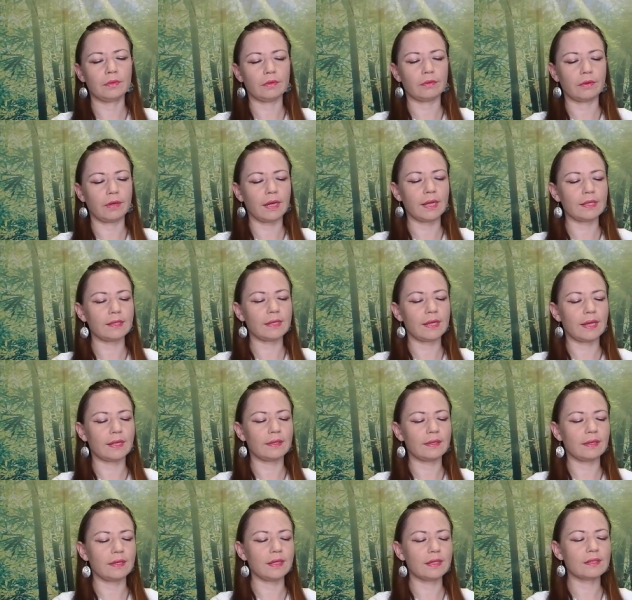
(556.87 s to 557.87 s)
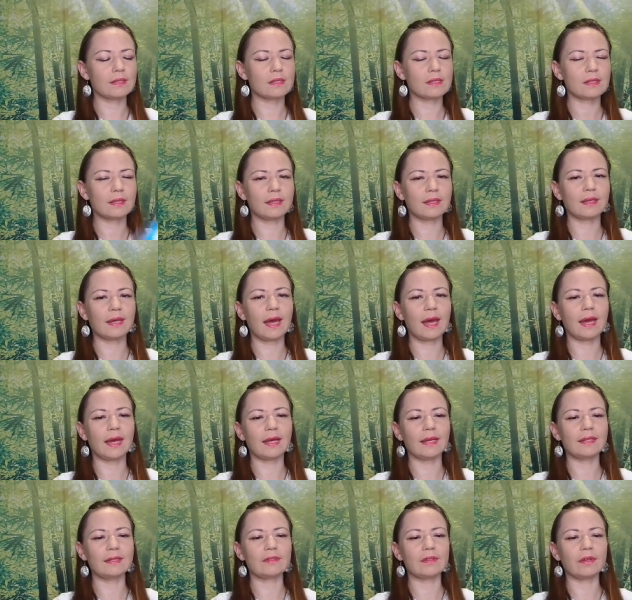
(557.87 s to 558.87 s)
Right? And it's, yeah,
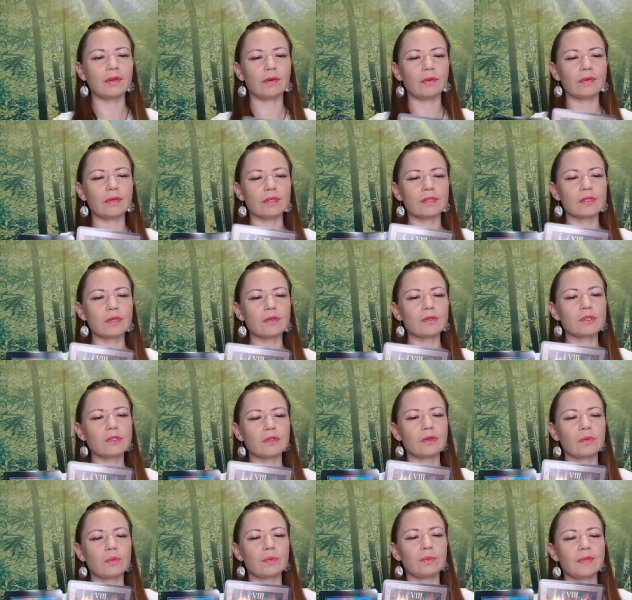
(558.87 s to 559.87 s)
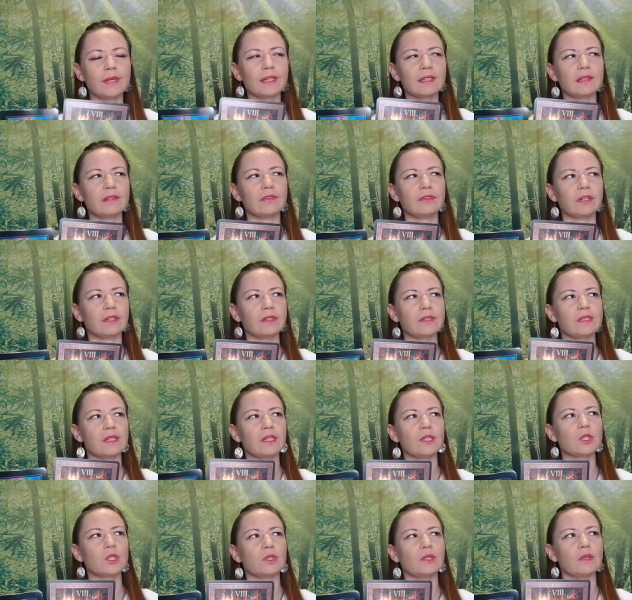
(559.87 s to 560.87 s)
it's also that
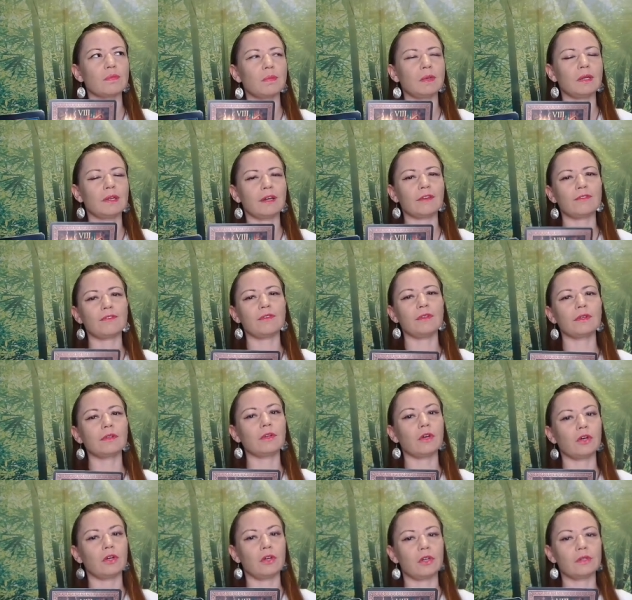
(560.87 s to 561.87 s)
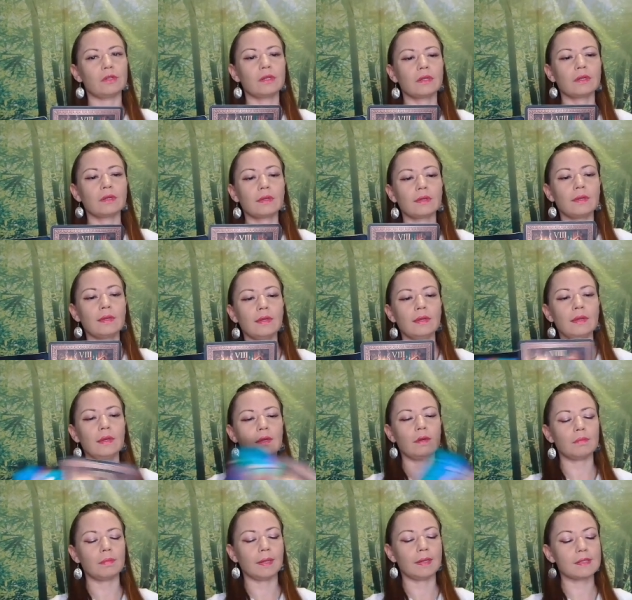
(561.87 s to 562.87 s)
realization that may not feel good,
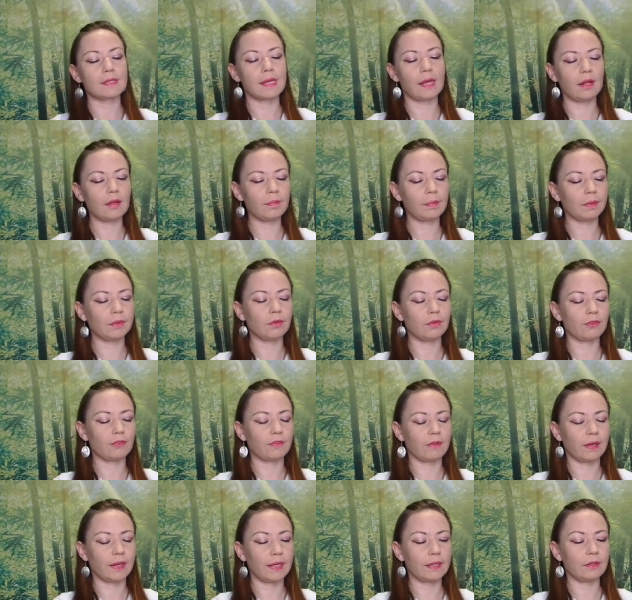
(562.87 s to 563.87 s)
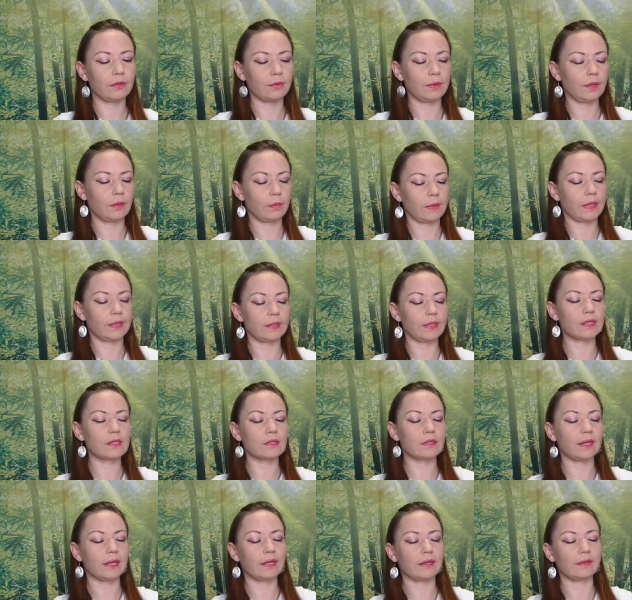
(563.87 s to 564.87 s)
but it's helping you find the real way. And
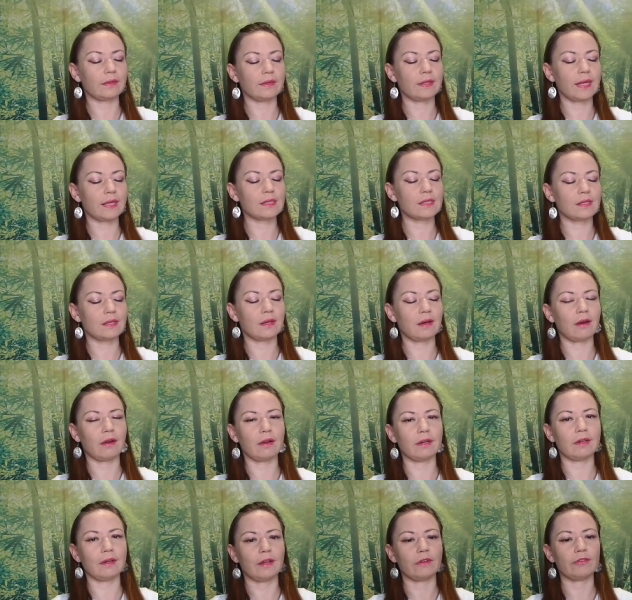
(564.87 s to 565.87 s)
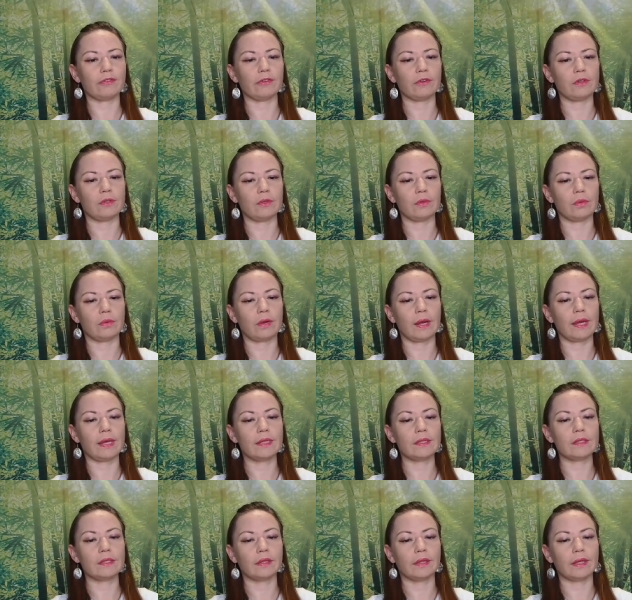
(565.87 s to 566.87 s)
that's like, that's the card not for you,
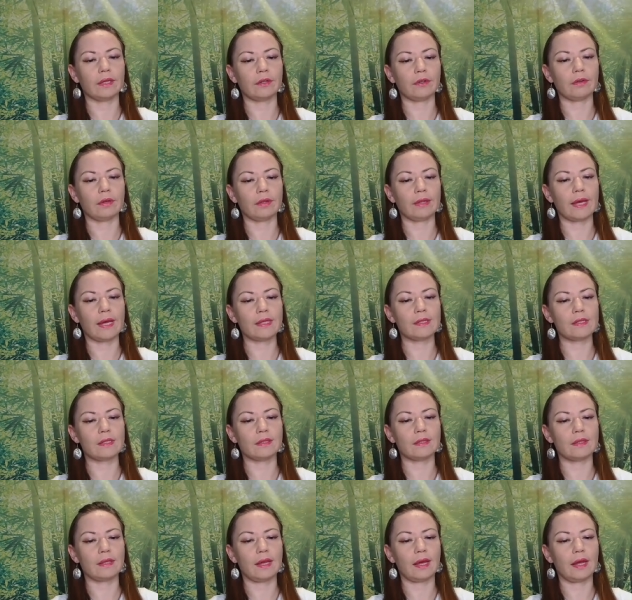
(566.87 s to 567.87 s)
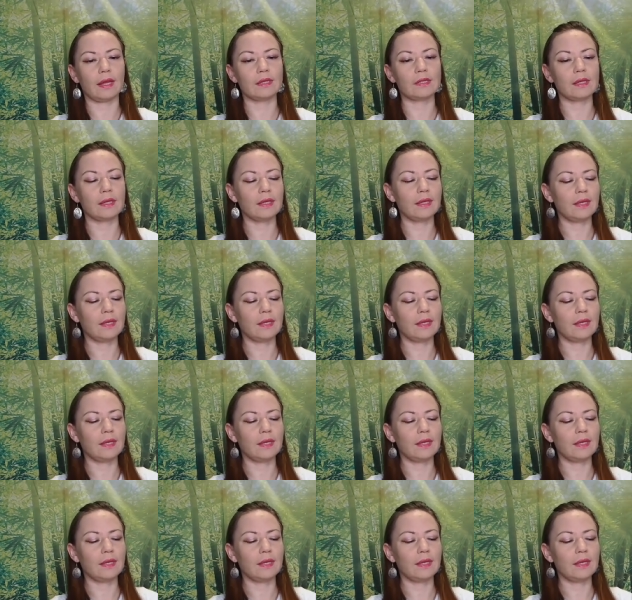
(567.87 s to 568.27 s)
right? Like realizing that,